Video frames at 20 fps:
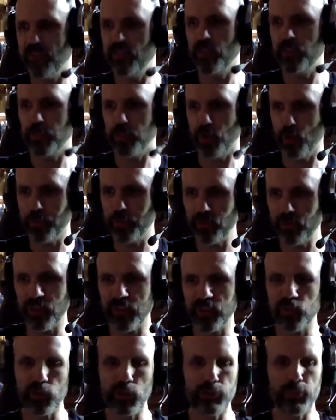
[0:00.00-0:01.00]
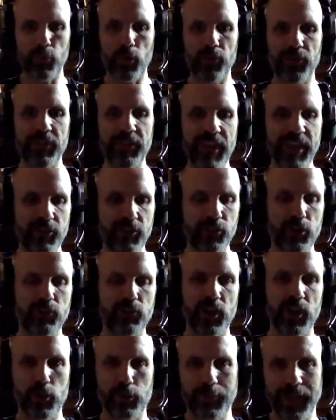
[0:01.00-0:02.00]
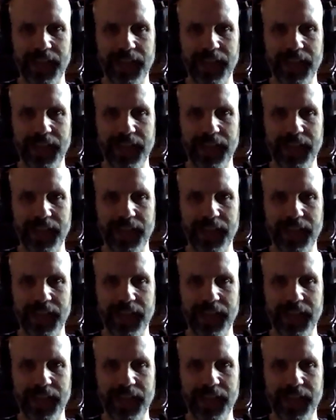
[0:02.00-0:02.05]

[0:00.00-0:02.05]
diplomacy and so forth, and then it turns out your